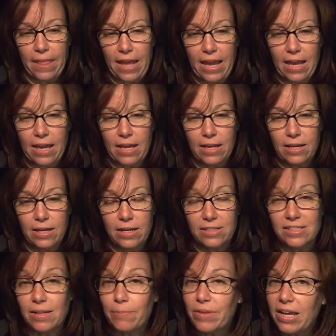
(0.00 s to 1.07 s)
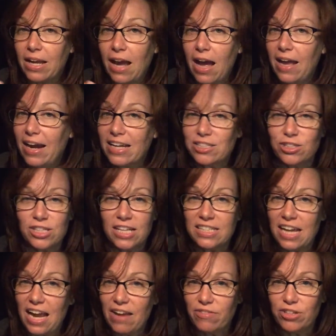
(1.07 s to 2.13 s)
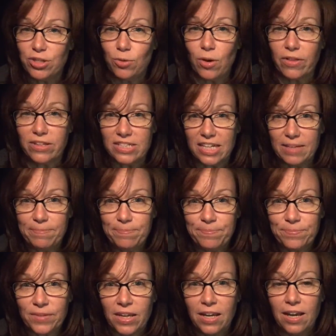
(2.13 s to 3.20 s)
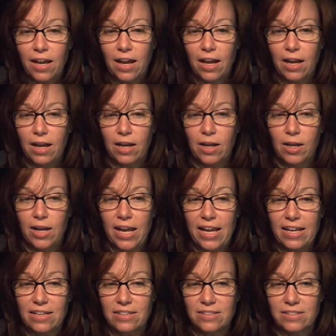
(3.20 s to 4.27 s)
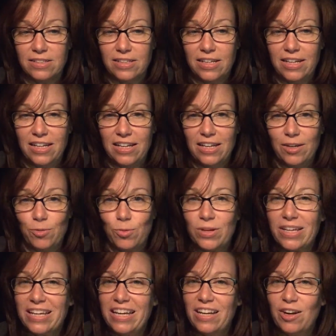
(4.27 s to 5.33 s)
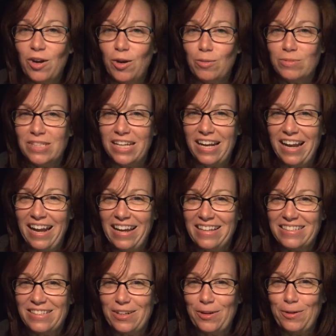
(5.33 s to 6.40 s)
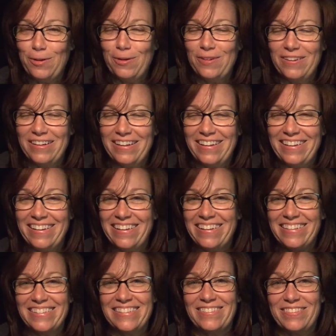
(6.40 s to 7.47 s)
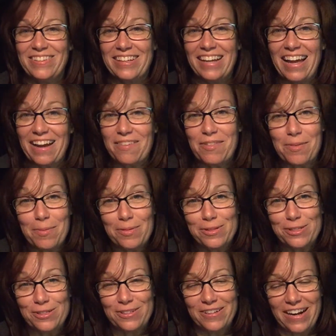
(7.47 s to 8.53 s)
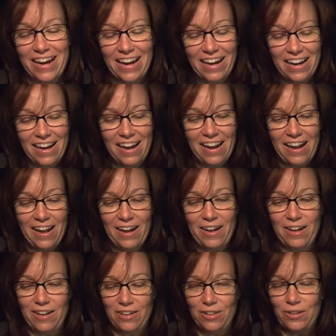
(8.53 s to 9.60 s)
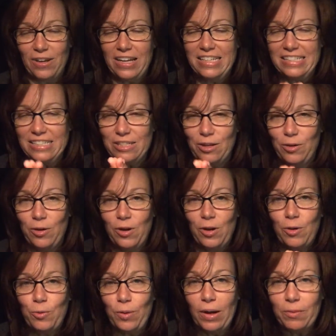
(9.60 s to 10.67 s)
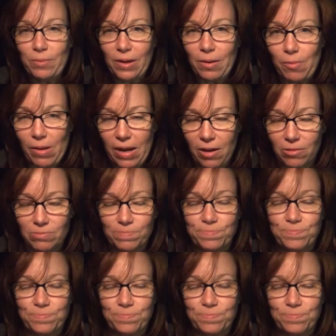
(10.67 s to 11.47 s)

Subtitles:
And it's an exercise I have to do all the time. And it really hit home today. So it's really kind of an emotional day. You guys, so what went well?